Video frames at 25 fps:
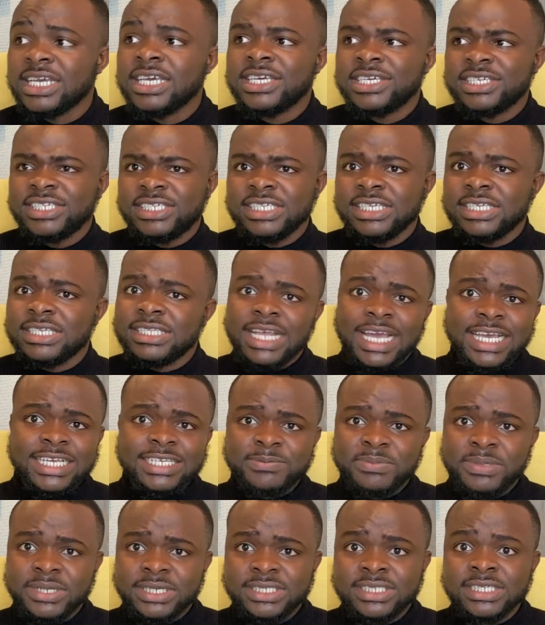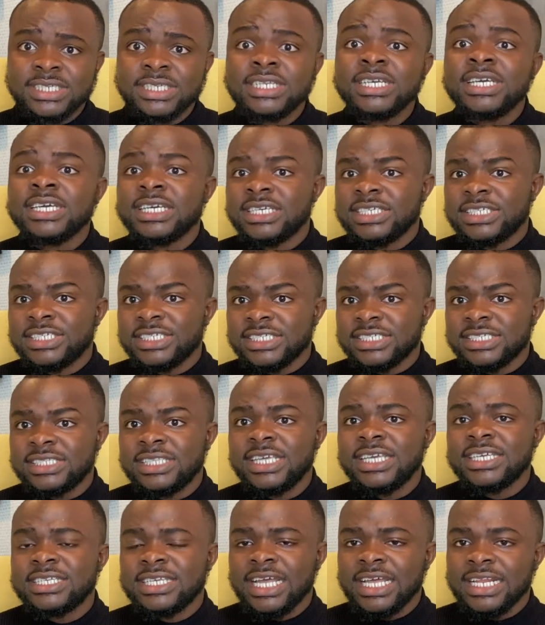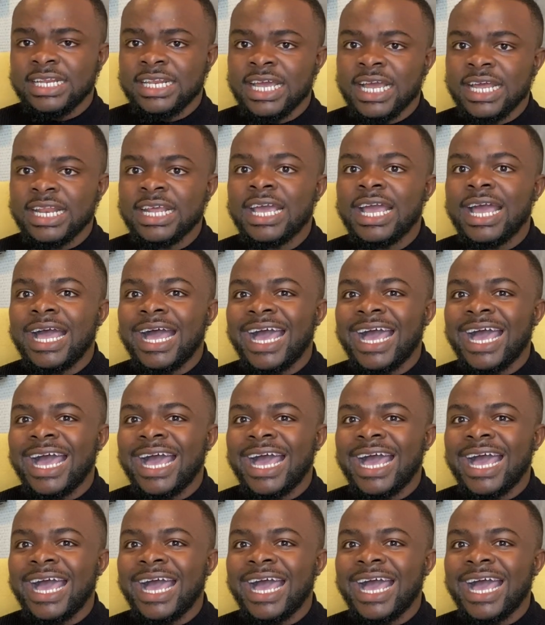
She's a nice person. She's this and that.